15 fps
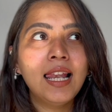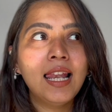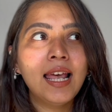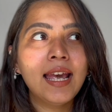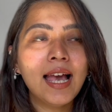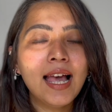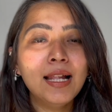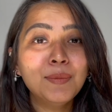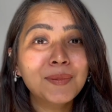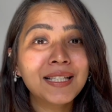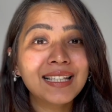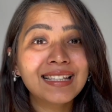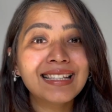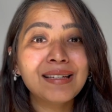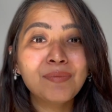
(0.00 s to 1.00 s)
helps
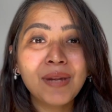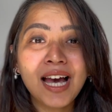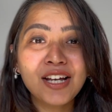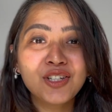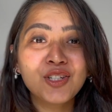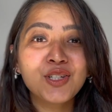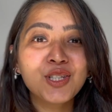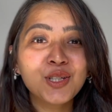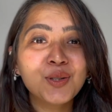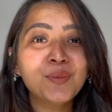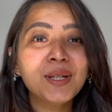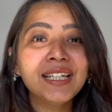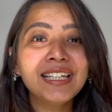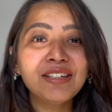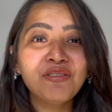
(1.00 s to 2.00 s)
us imagine so
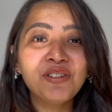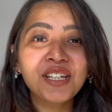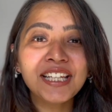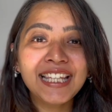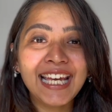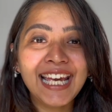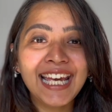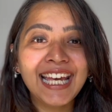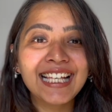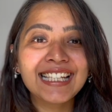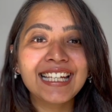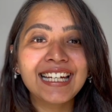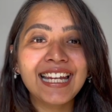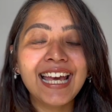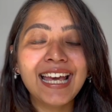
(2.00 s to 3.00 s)
many different things.
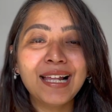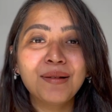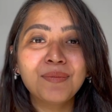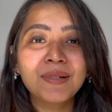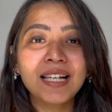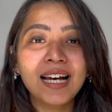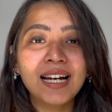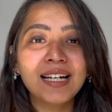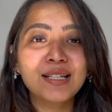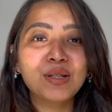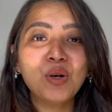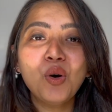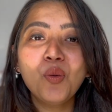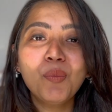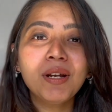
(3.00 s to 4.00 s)
It helps us
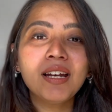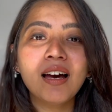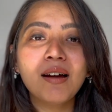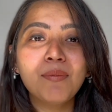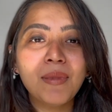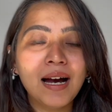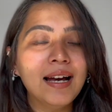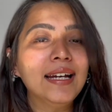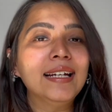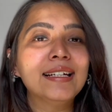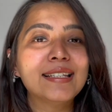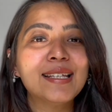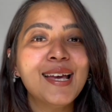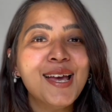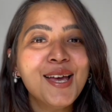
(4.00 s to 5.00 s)
open our
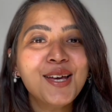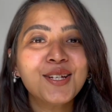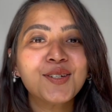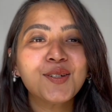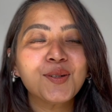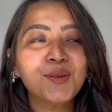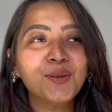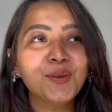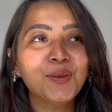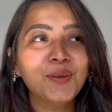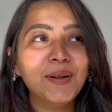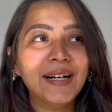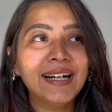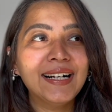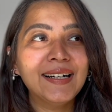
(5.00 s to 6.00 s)
minds
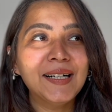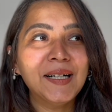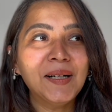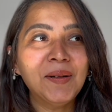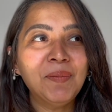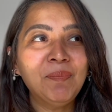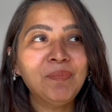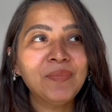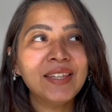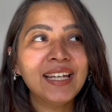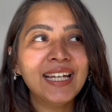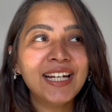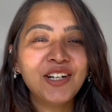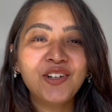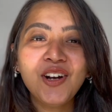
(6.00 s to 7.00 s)
to
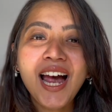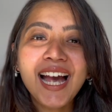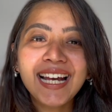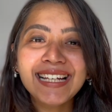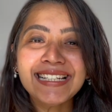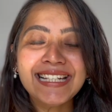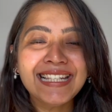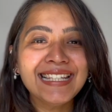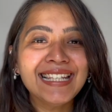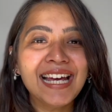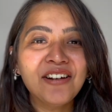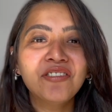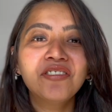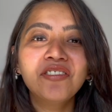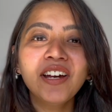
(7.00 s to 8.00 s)
dragons
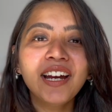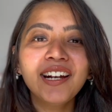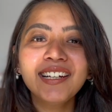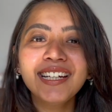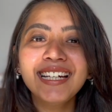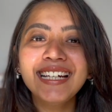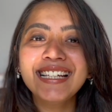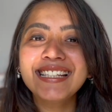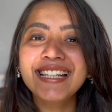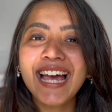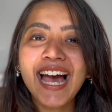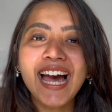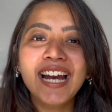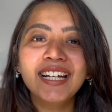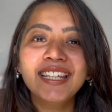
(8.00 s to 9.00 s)
and fairies
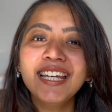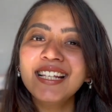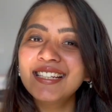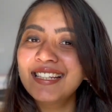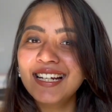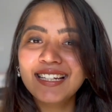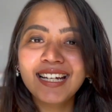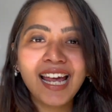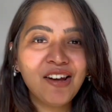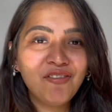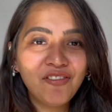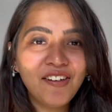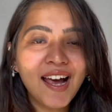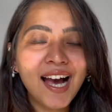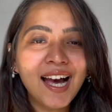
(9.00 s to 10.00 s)
and things that can
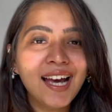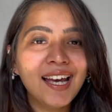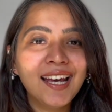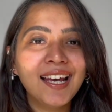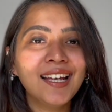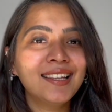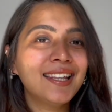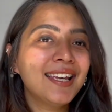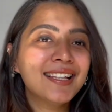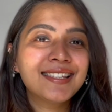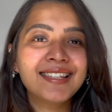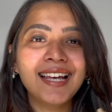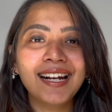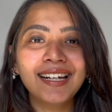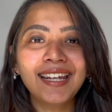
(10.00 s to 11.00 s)
fly, things
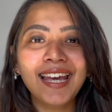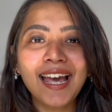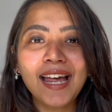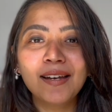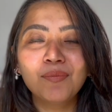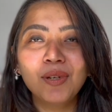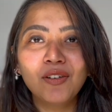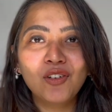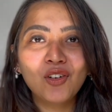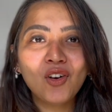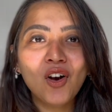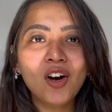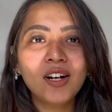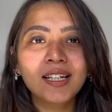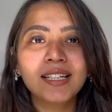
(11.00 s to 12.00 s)
that can be
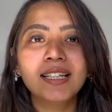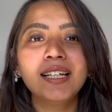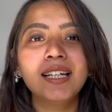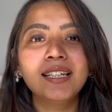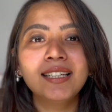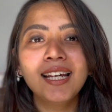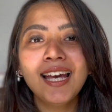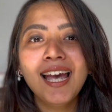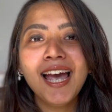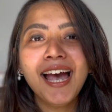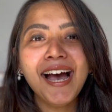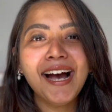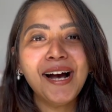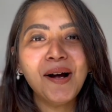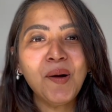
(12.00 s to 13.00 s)
recorded.
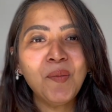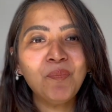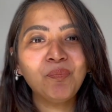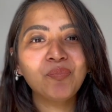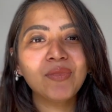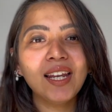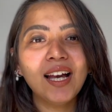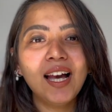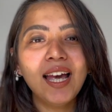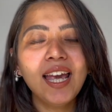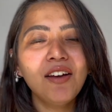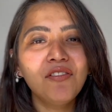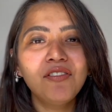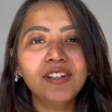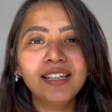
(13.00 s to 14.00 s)

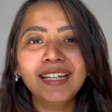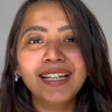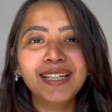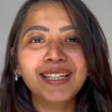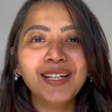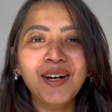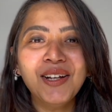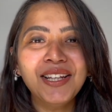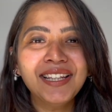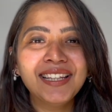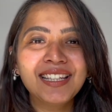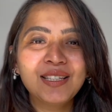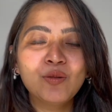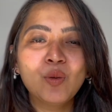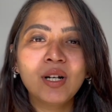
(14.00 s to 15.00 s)
Everything in
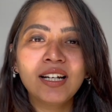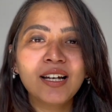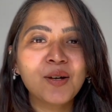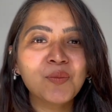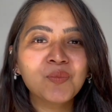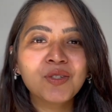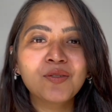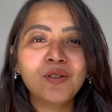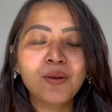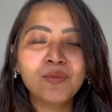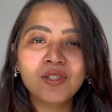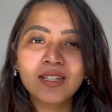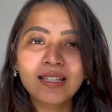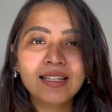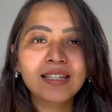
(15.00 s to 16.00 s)
this world comes from
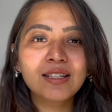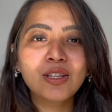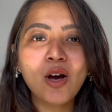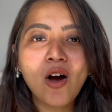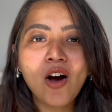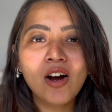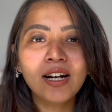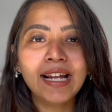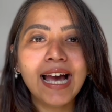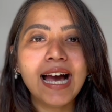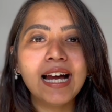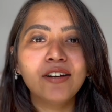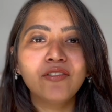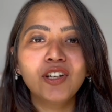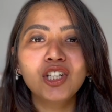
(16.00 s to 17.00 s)
just a thought,
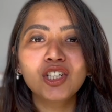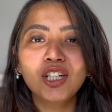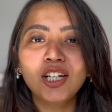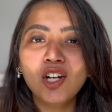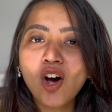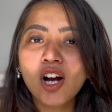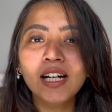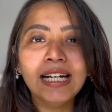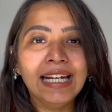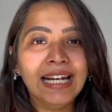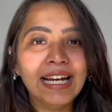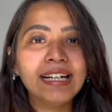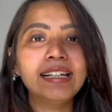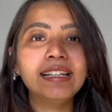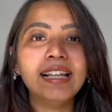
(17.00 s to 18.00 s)
and we should not
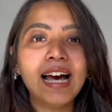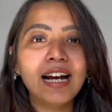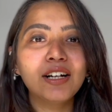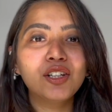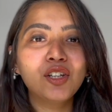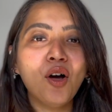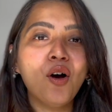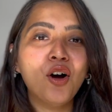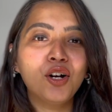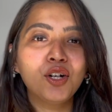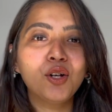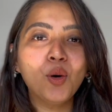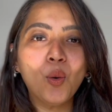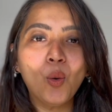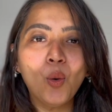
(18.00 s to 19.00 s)
let that
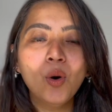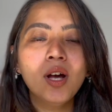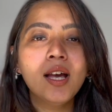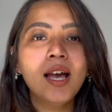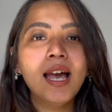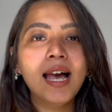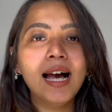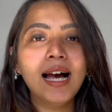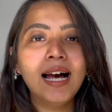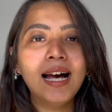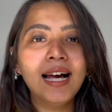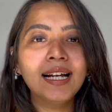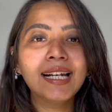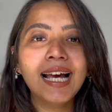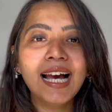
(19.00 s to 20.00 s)
thought go.
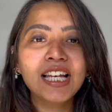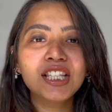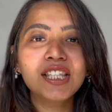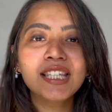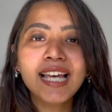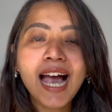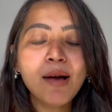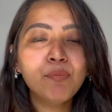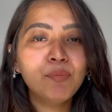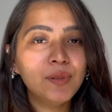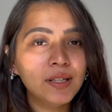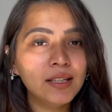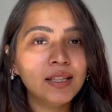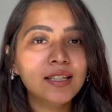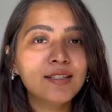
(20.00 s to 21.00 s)
And I
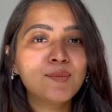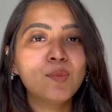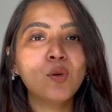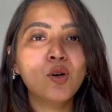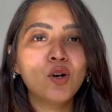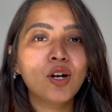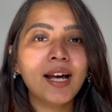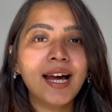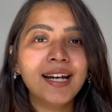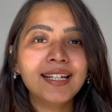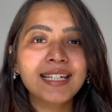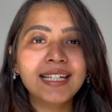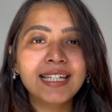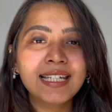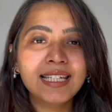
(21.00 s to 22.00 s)
champion this book.
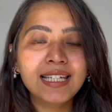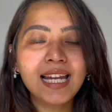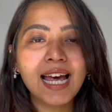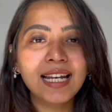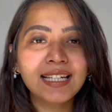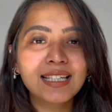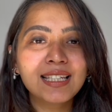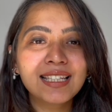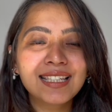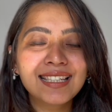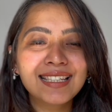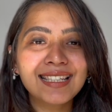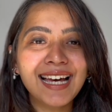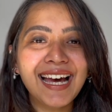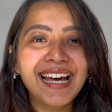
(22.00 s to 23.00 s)

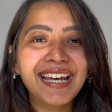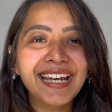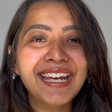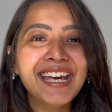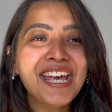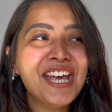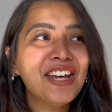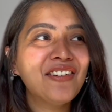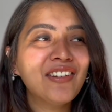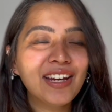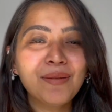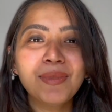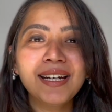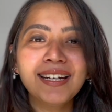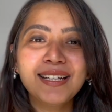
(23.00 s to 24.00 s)
I
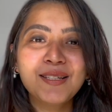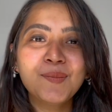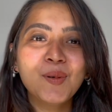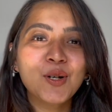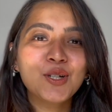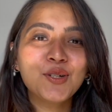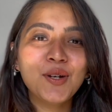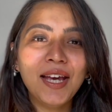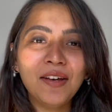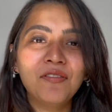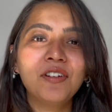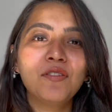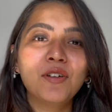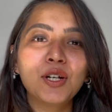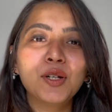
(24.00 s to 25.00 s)
recommend this book to
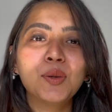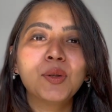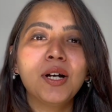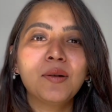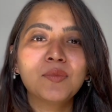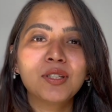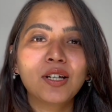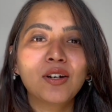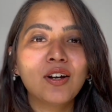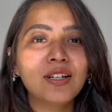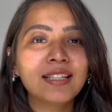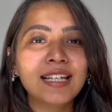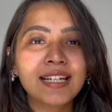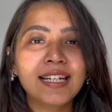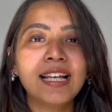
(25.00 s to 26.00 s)
everyone who comes
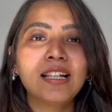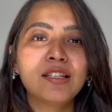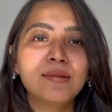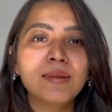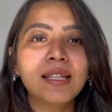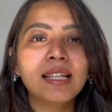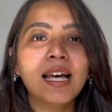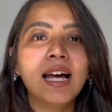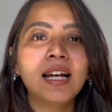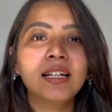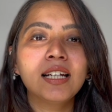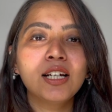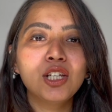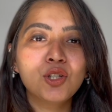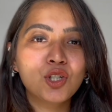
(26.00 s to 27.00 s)
across and tells me that
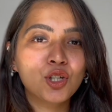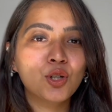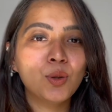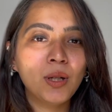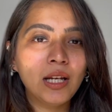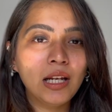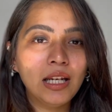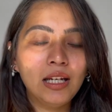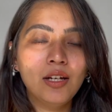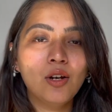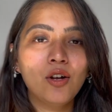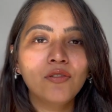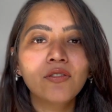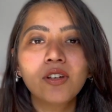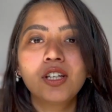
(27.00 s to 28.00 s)
you should only read
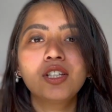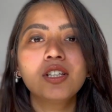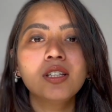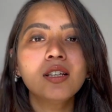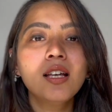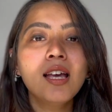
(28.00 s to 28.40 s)
non-fiction,